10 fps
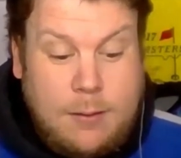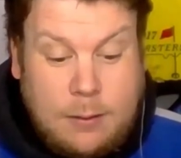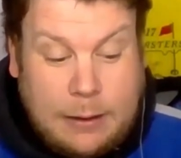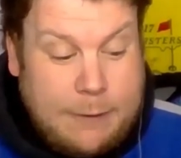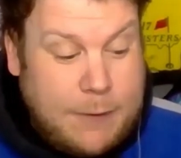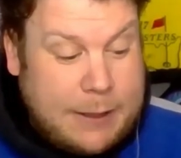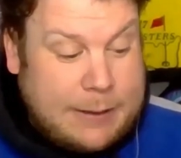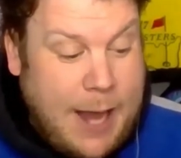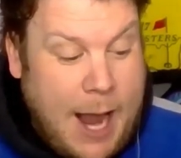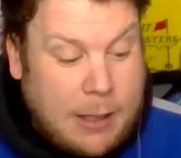Leave it at
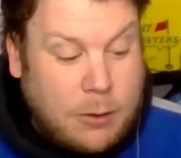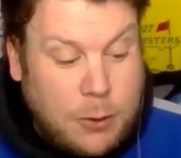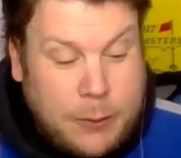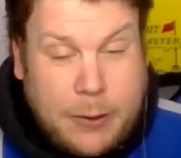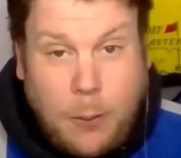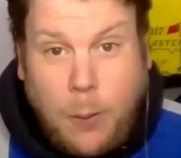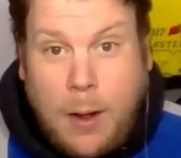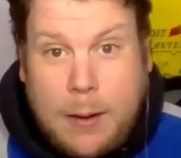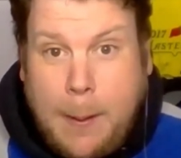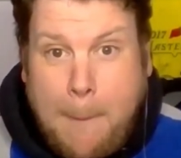that. 30 to
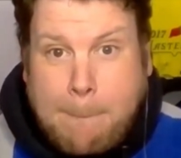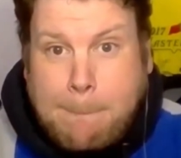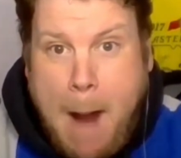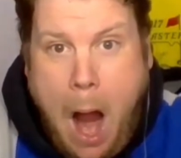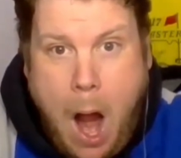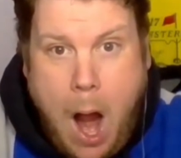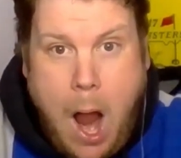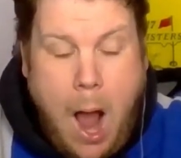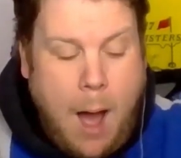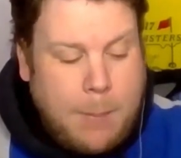1.
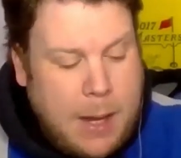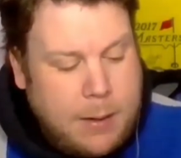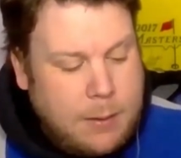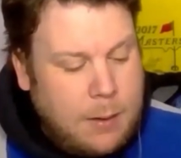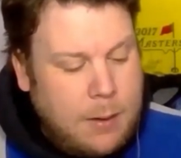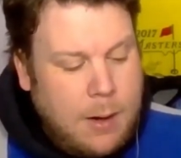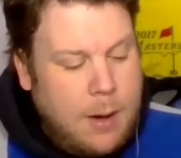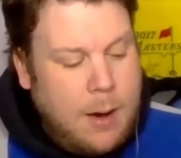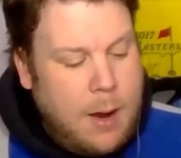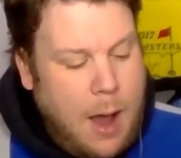I'm in.
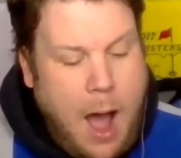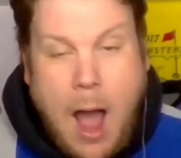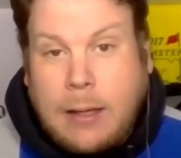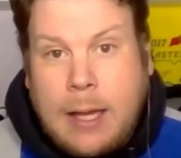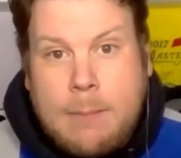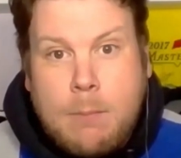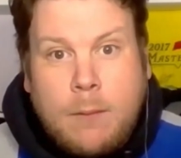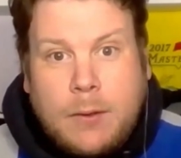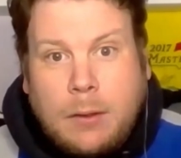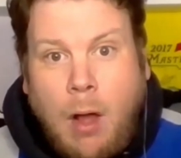Uh, keep
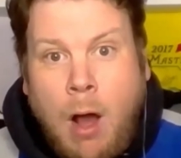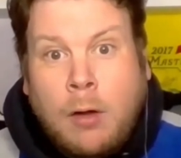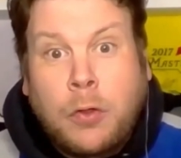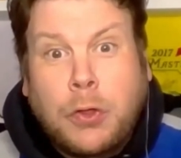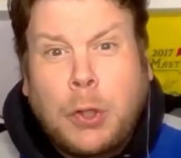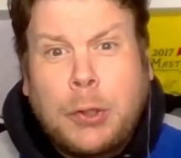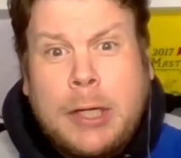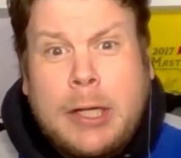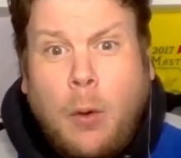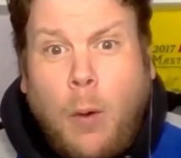moving along.
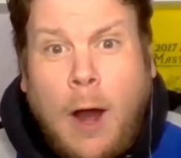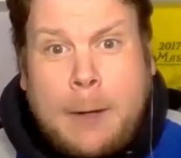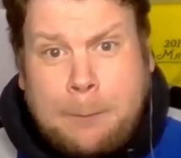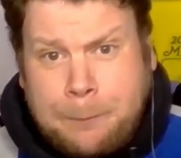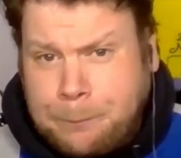30 to 1.